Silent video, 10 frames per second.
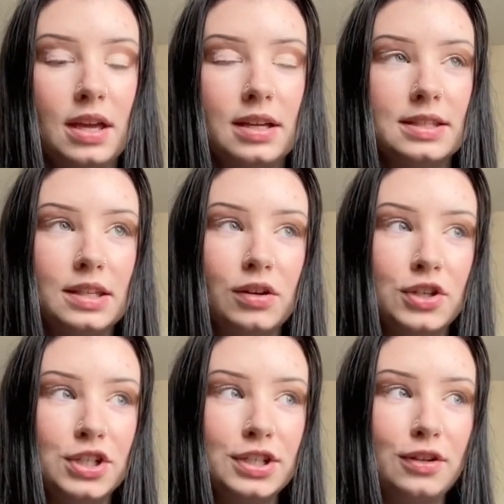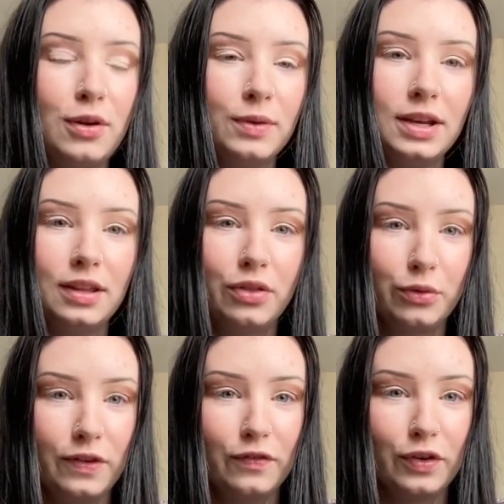considering she's already
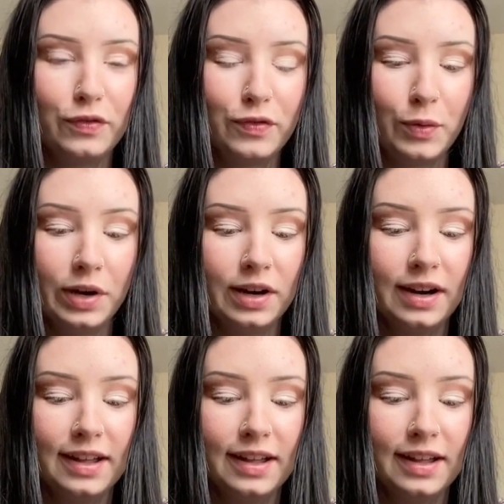3'4".